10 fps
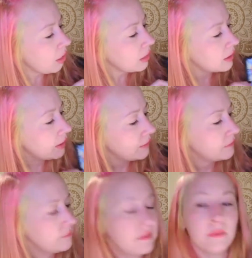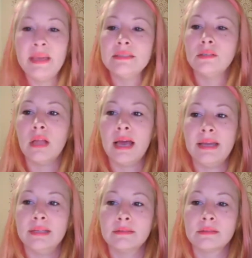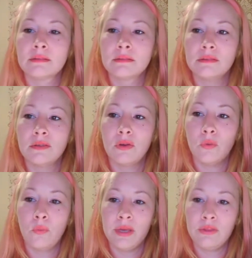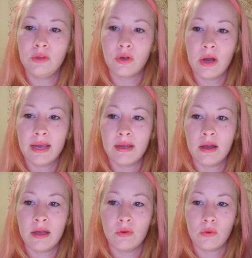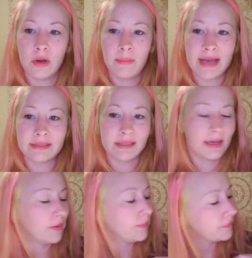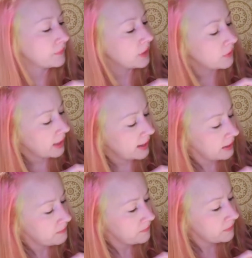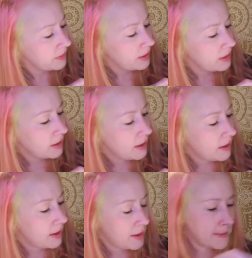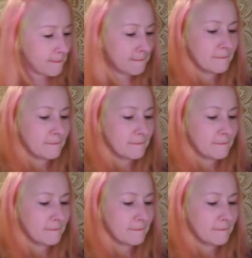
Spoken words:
of the pencil lines with your crayon or pastel, okay? And